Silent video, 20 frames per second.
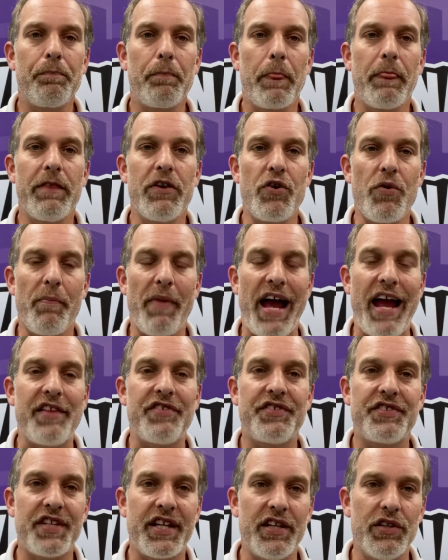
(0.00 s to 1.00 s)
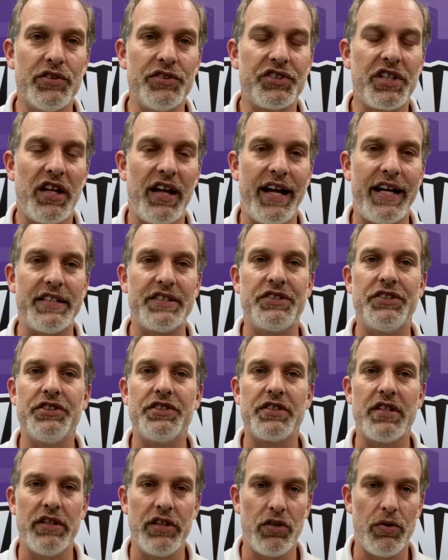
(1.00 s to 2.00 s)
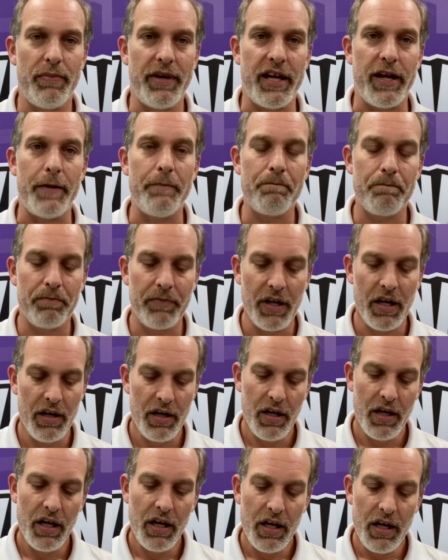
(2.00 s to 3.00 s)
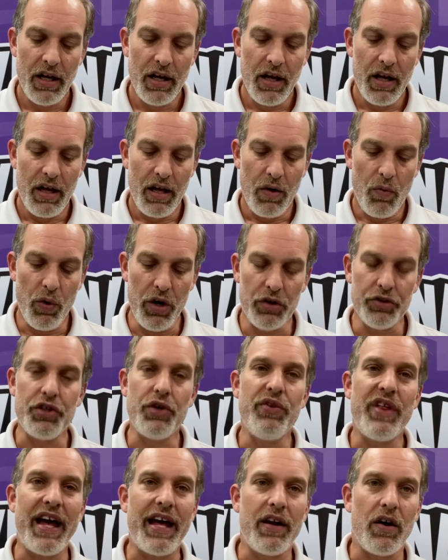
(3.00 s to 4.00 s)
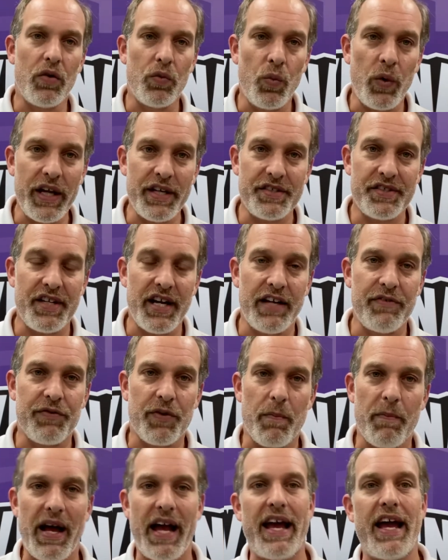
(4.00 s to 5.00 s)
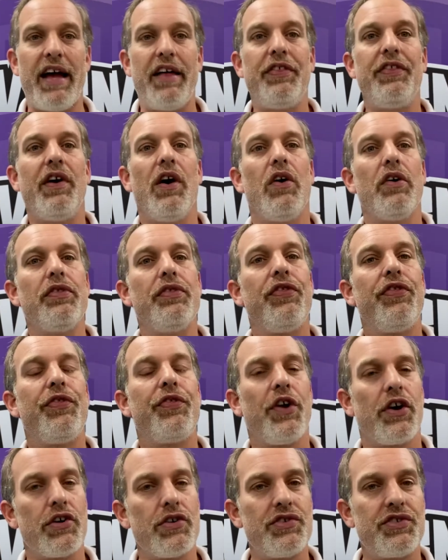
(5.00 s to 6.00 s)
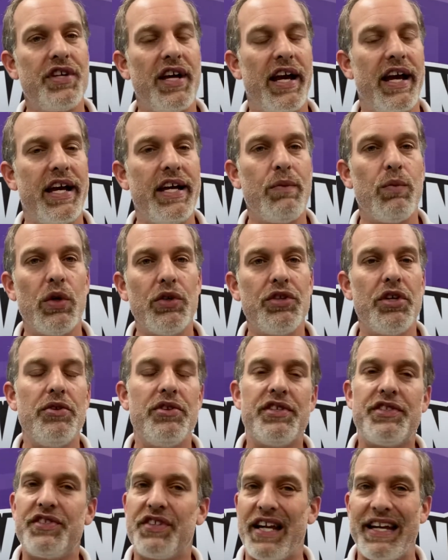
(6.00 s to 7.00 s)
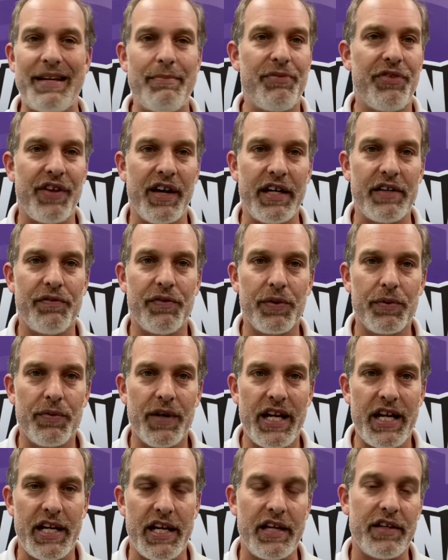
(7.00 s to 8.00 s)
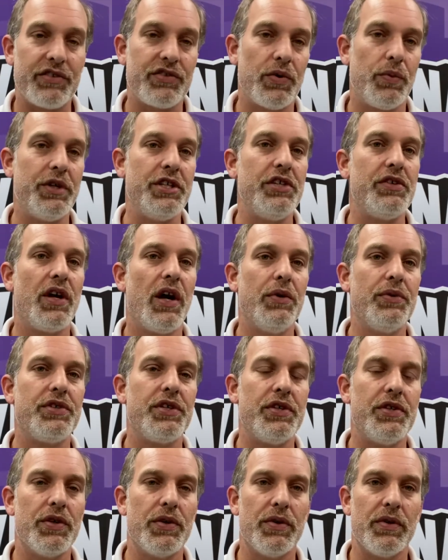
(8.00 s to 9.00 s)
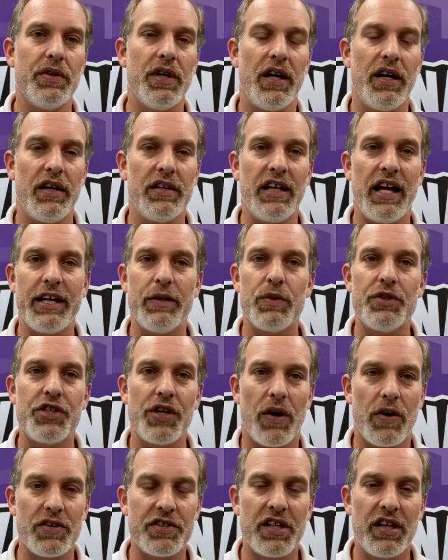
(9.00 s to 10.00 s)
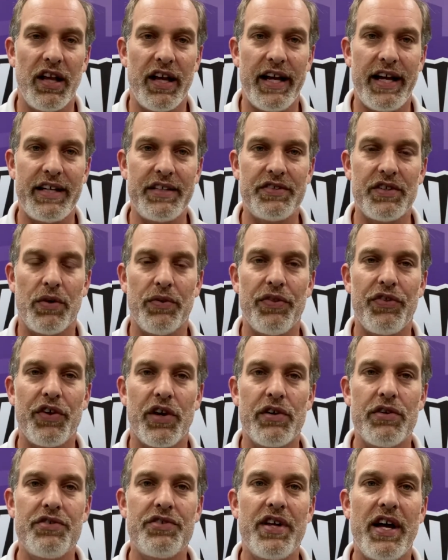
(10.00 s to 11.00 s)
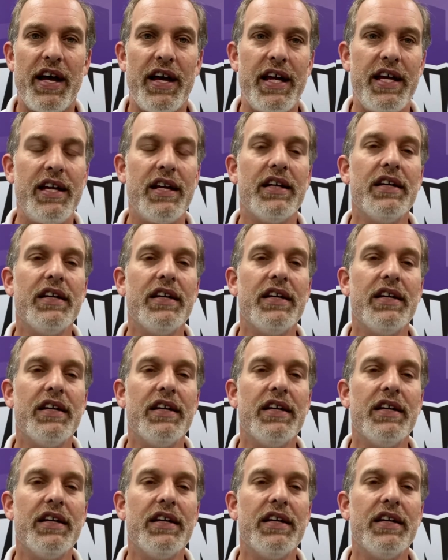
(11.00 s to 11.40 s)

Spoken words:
math skills class just a little bit. We'll do that on Wednesday for math. On Thursday, we'll do the same thing for reading. So when you go to your language arts class on Thursday,